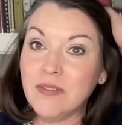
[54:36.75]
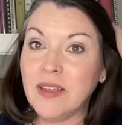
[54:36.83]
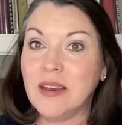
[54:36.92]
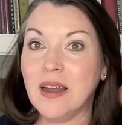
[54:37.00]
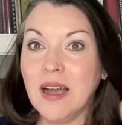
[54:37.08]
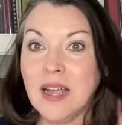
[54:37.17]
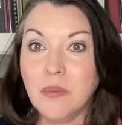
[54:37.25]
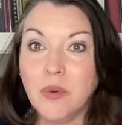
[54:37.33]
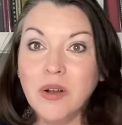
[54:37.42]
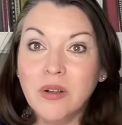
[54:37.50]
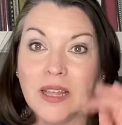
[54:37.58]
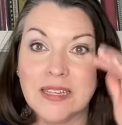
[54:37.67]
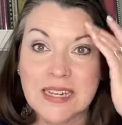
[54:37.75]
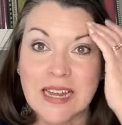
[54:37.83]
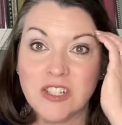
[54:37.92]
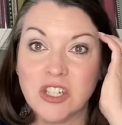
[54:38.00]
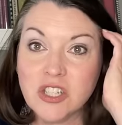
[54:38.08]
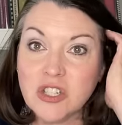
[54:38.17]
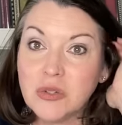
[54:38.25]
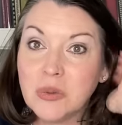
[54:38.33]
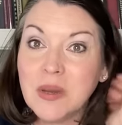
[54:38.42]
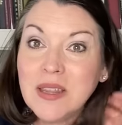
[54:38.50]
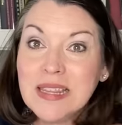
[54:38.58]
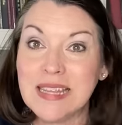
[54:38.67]
and I will attach it to
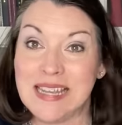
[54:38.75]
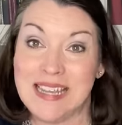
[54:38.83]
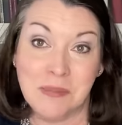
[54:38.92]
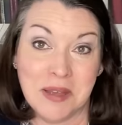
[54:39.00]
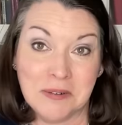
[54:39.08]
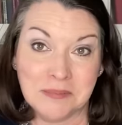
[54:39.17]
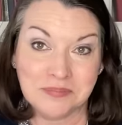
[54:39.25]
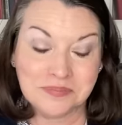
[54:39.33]
the email.